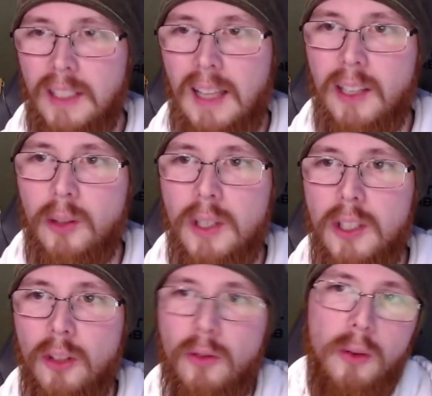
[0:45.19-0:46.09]

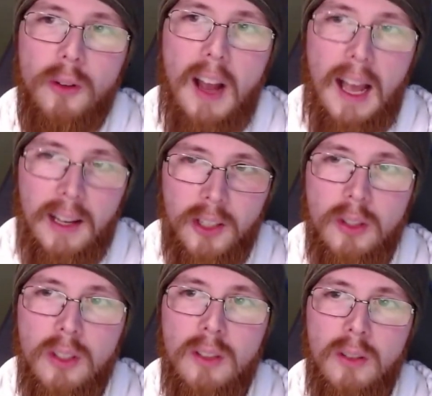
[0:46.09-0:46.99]
language and through their
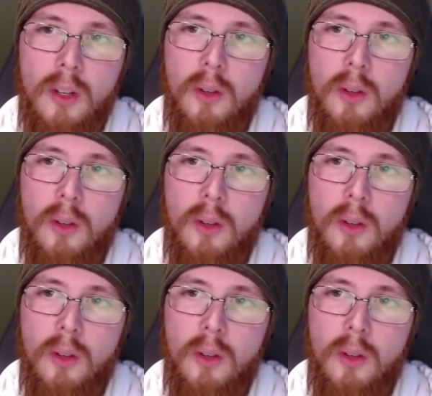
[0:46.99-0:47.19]
actions,